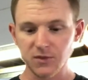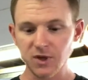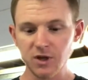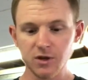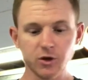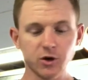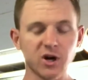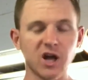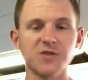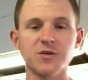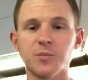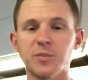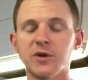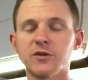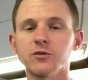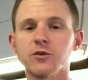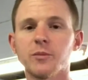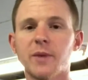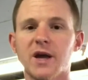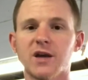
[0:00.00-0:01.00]
You don't have a
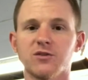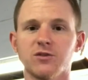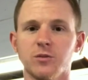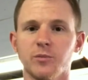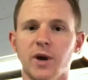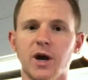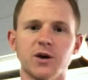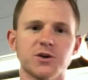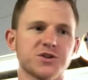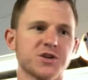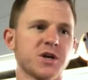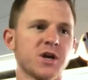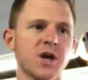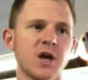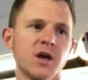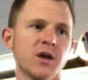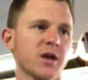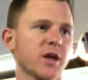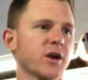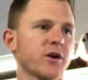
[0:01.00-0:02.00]
pistol magazine pouch,
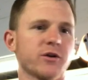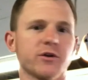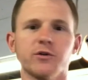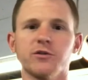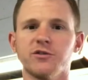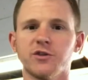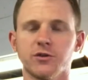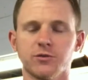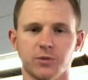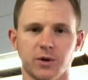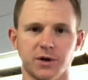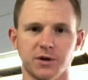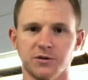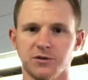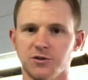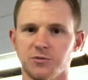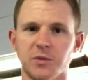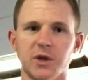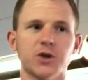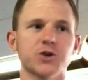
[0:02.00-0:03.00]
here, use this one.
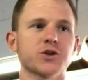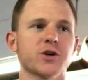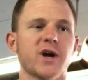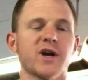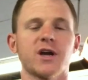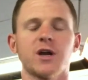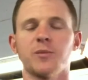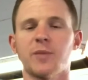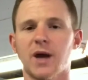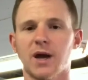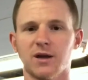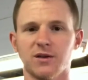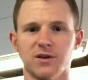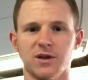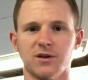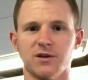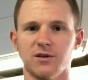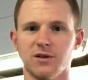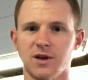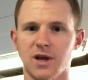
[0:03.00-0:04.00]
Just make sure I get it back at the
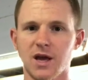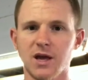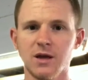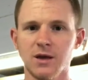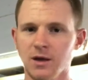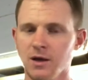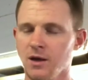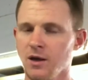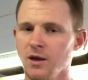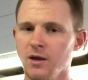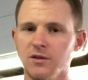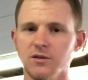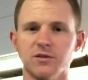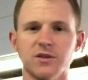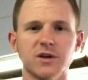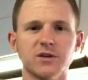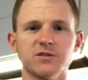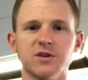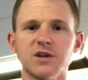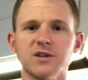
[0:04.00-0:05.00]
end of the day.
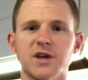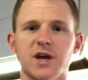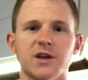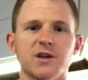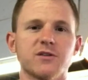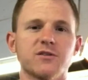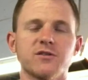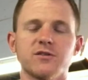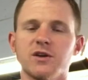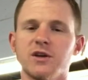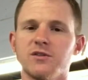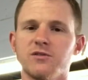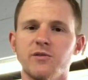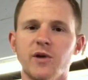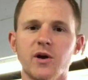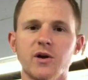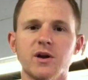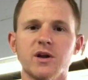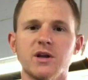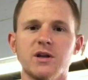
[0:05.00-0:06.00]
Things like that. It's
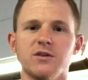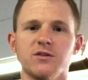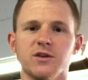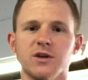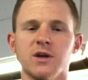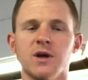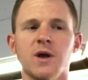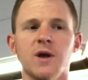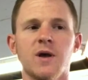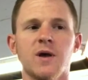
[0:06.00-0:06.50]
very easy.